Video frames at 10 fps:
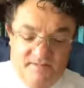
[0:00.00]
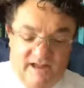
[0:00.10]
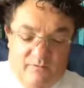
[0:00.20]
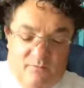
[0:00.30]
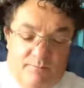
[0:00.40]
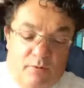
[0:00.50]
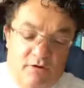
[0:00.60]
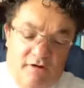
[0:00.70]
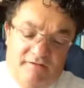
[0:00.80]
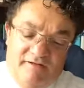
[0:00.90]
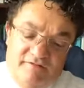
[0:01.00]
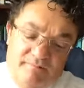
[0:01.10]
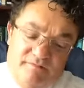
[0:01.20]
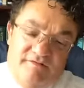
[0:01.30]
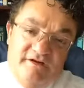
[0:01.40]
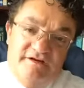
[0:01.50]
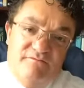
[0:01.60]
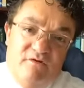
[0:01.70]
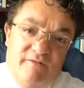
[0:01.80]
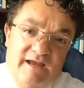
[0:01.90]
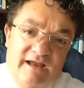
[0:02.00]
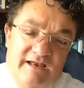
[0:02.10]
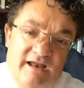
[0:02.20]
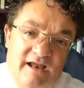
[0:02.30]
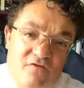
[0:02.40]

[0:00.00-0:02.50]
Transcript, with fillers: and we put ourselves in a position where we can